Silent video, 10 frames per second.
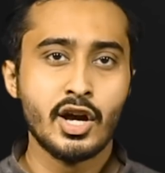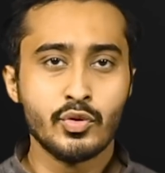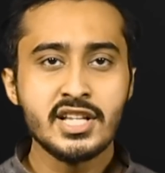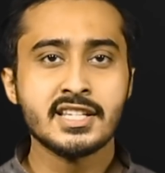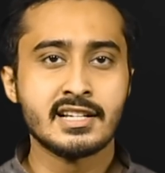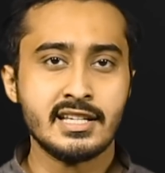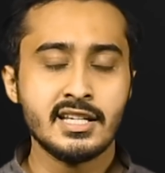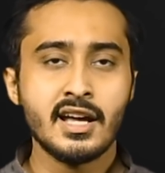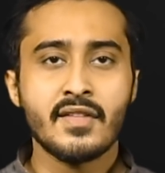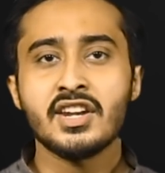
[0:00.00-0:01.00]
Recently,
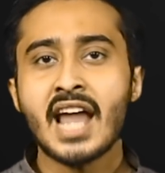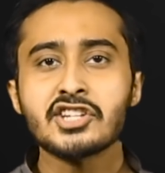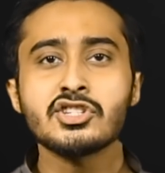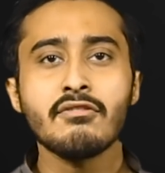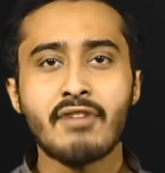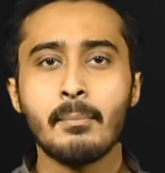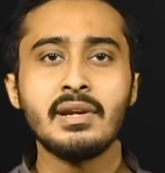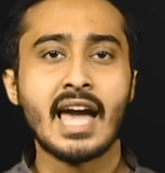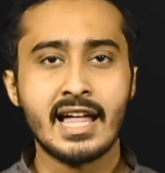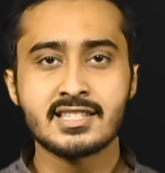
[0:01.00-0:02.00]
the National
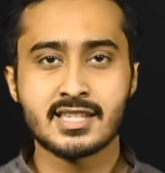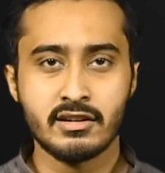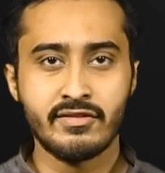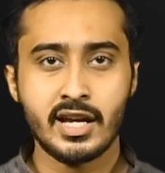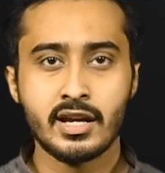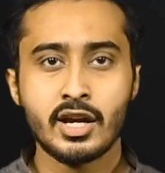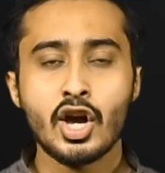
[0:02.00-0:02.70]
Family Health Survey